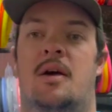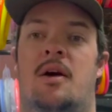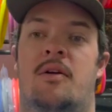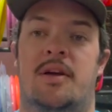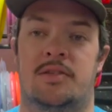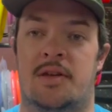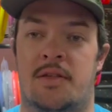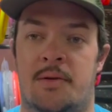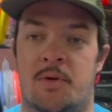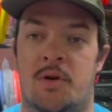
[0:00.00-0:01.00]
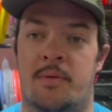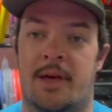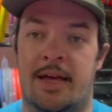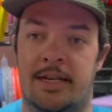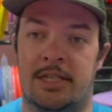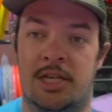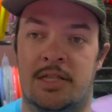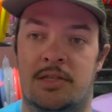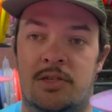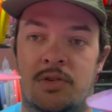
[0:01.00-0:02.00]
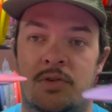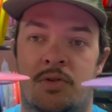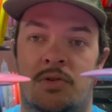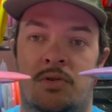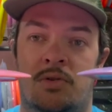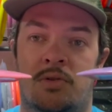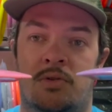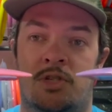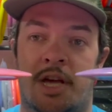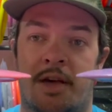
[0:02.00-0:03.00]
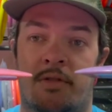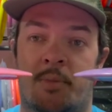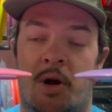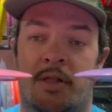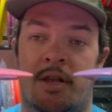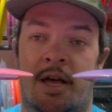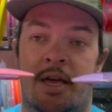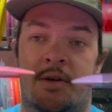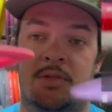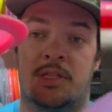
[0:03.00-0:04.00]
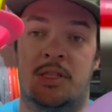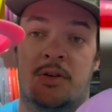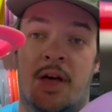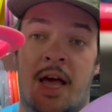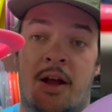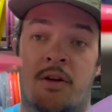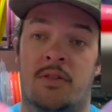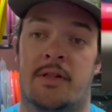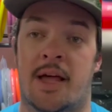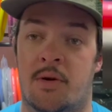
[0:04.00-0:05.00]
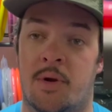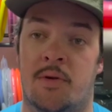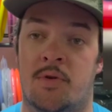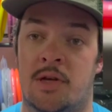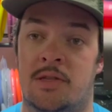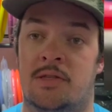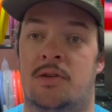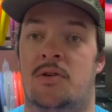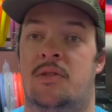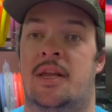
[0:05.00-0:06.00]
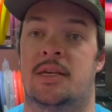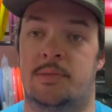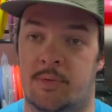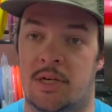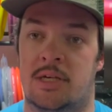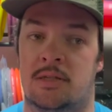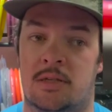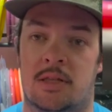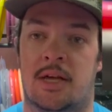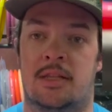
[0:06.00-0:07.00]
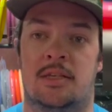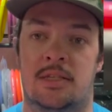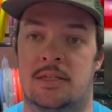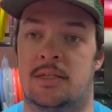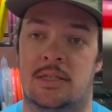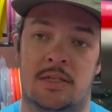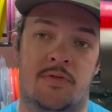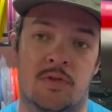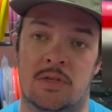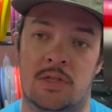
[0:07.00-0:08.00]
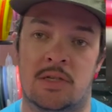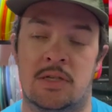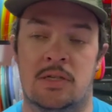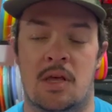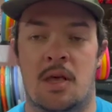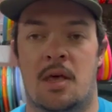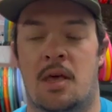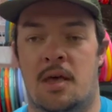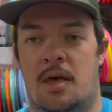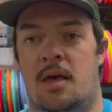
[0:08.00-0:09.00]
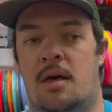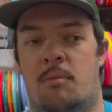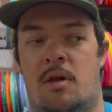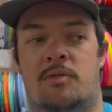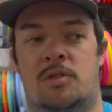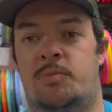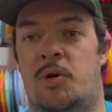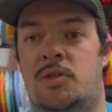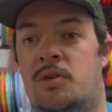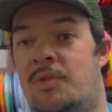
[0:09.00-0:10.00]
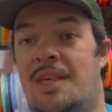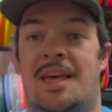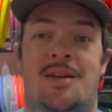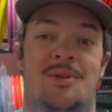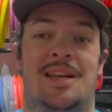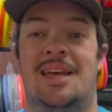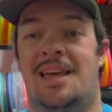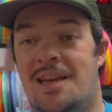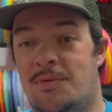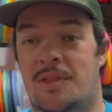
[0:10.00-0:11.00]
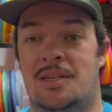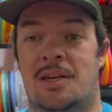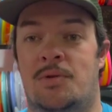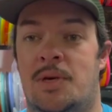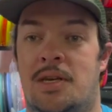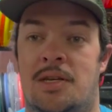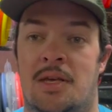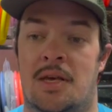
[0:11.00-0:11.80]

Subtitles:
All right, so now that I'm home, I had a chance to check out the parting line height. It was a little higher on the lighter weight one, so that explains a lot of the distance differences that I was experiencing with the headwind and with the tailwind.